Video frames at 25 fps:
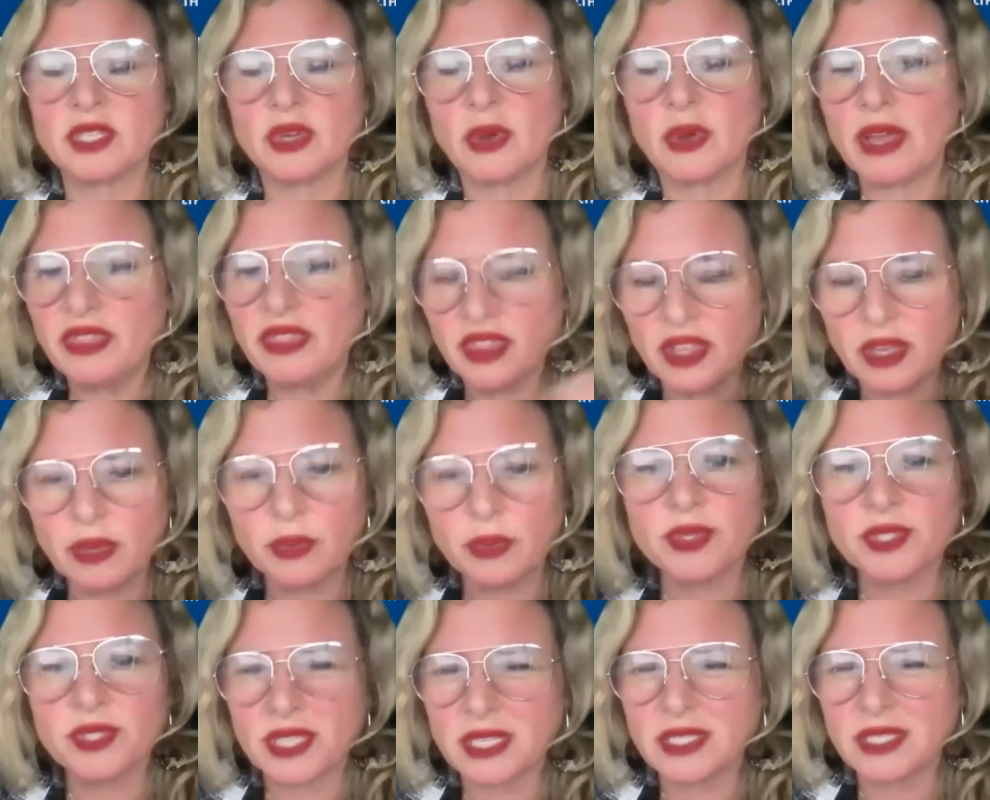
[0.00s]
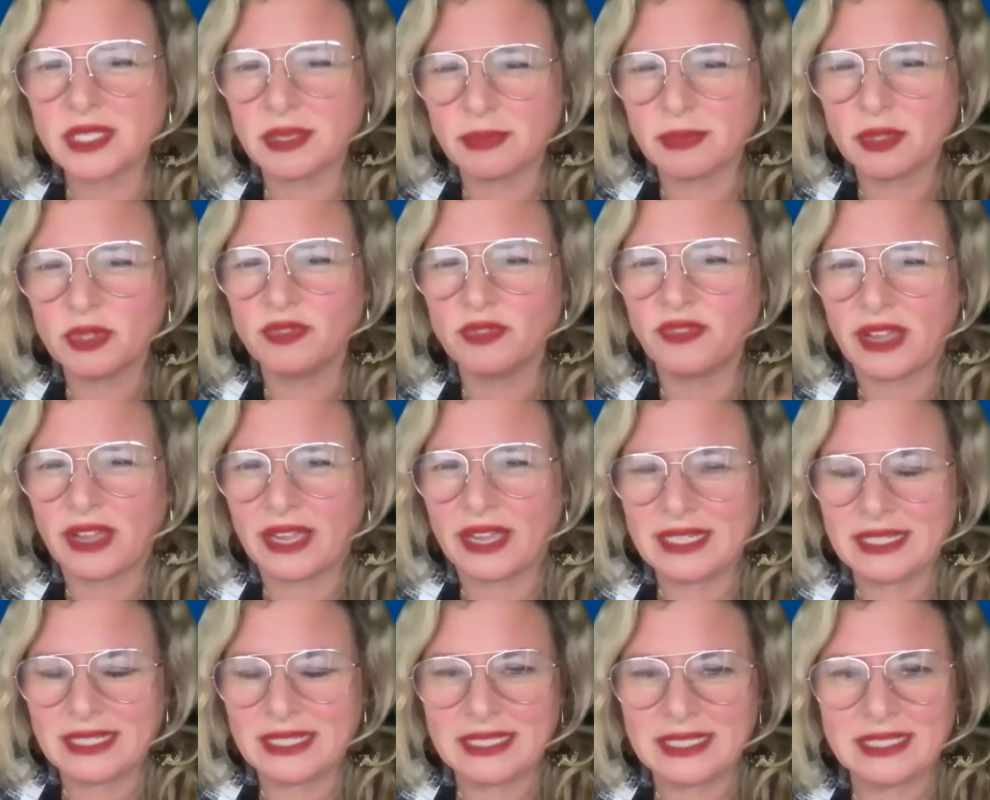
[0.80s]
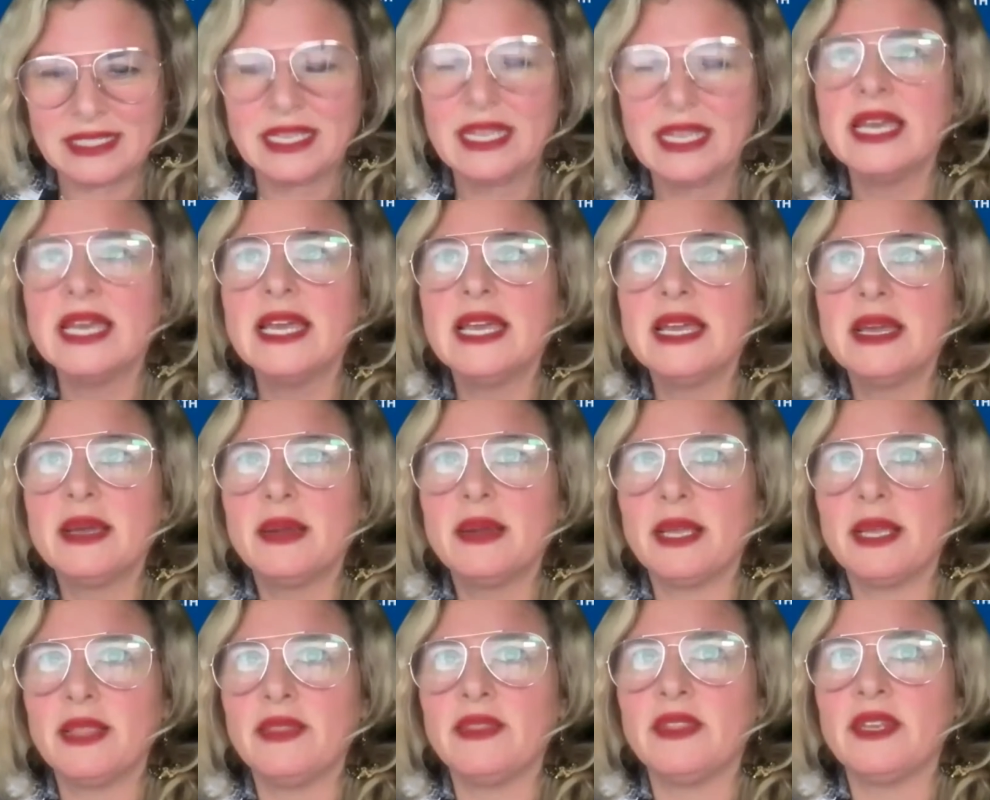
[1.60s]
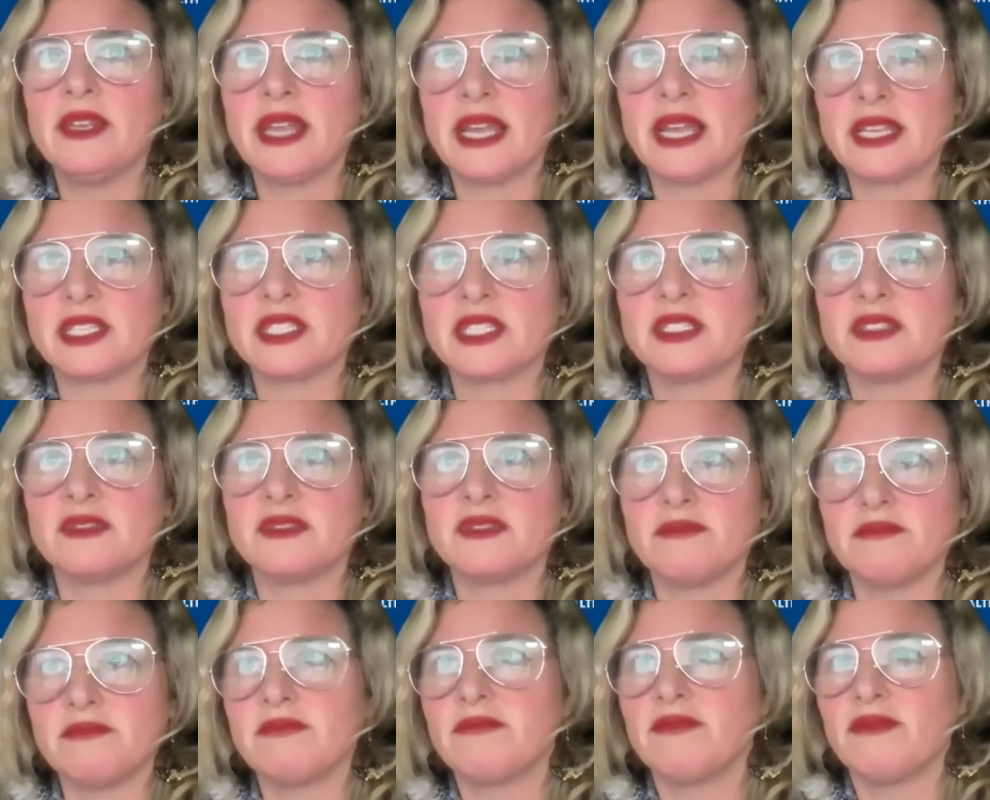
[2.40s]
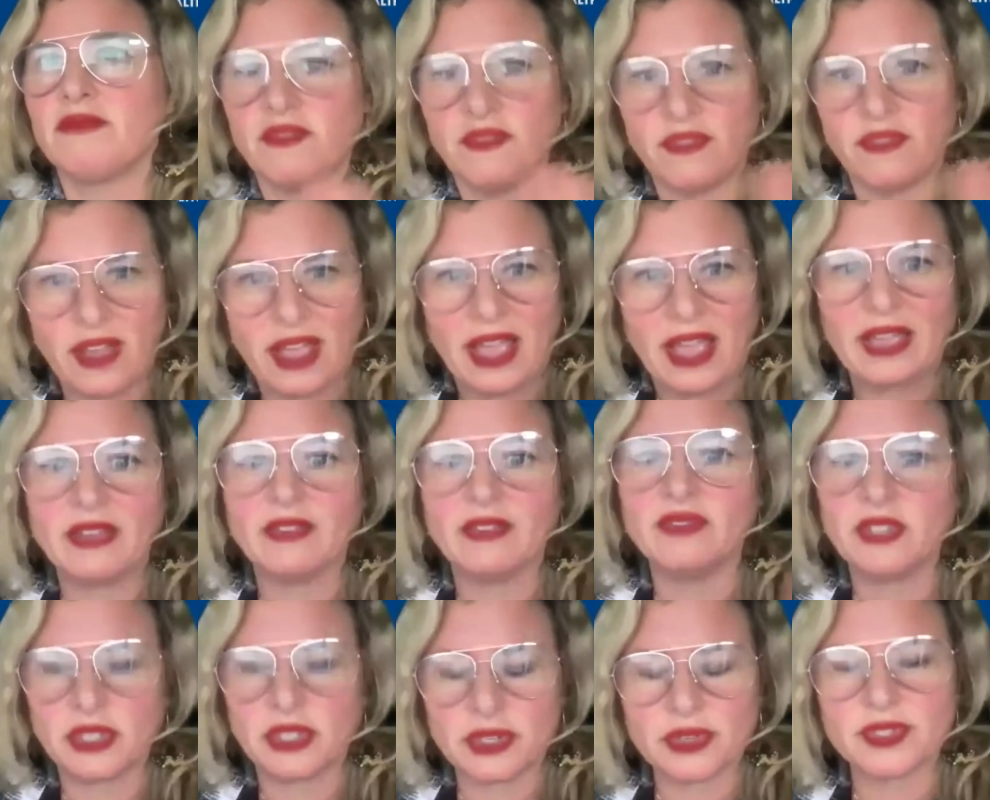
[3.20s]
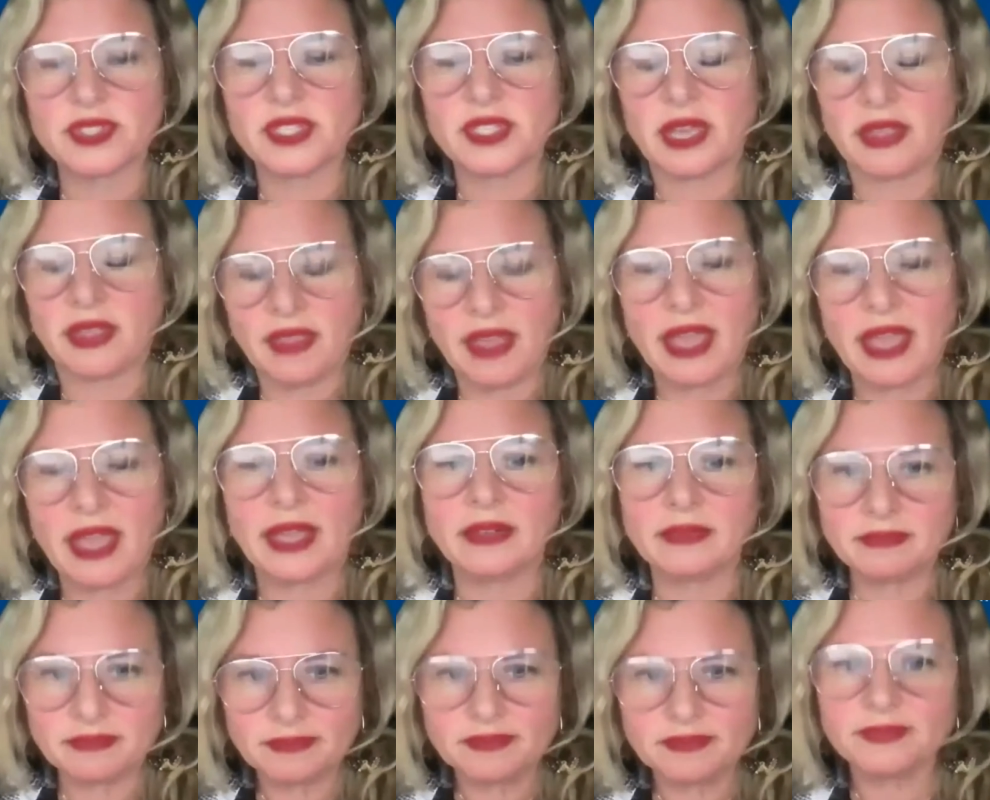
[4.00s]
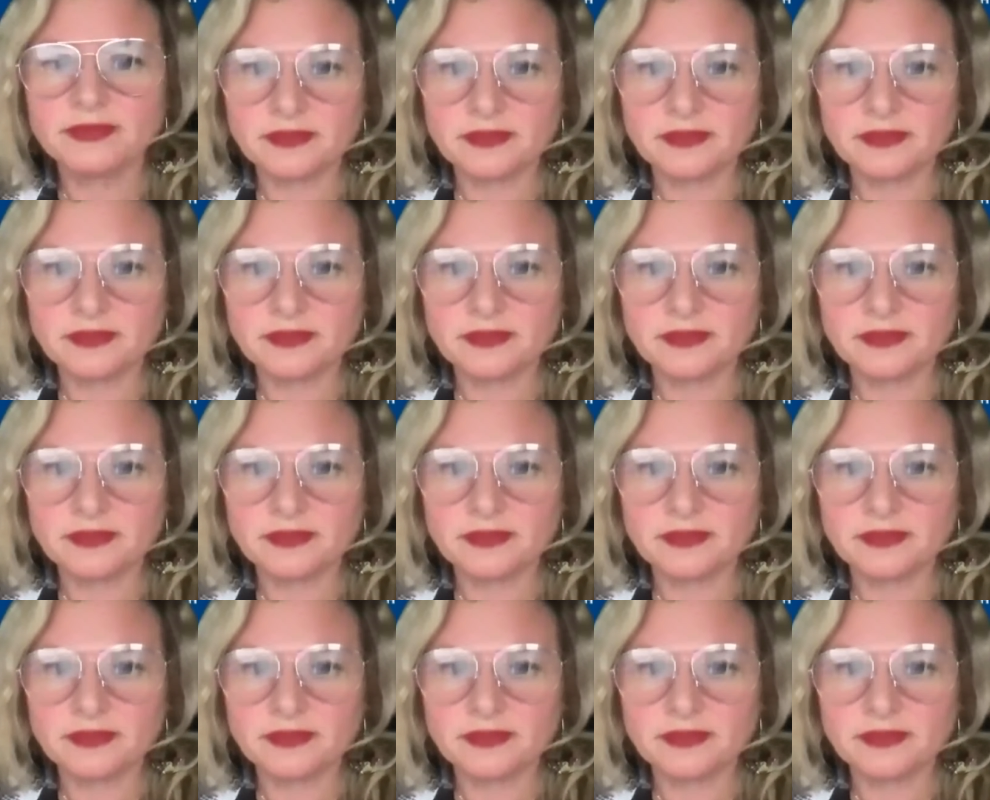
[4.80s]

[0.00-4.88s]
So I think we'll see some new findings in the next 5 years on that.